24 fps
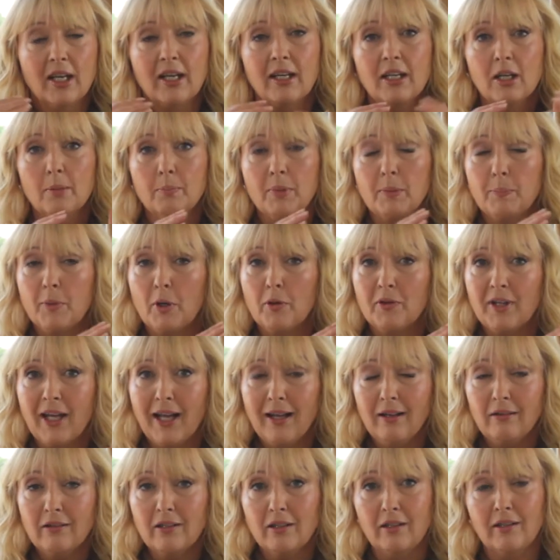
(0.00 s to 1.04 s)
can be both
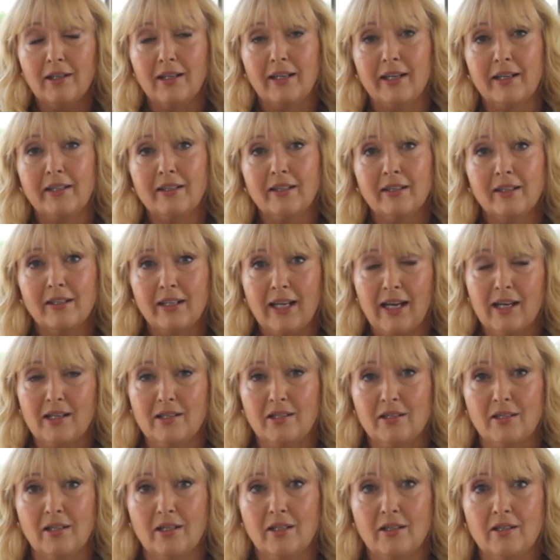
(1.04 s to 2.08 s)
alkaline and
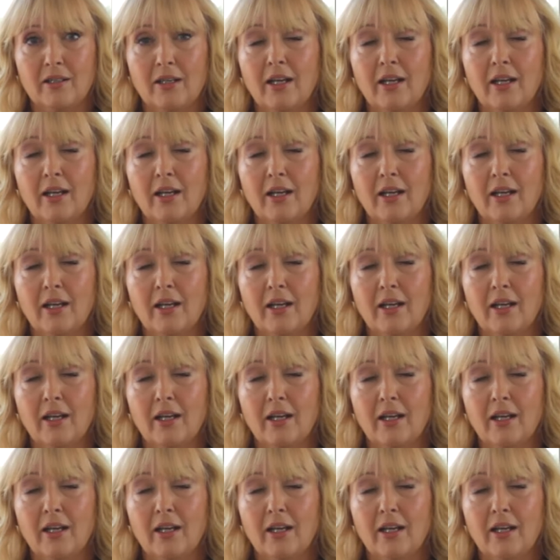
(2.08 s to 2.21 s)
acid,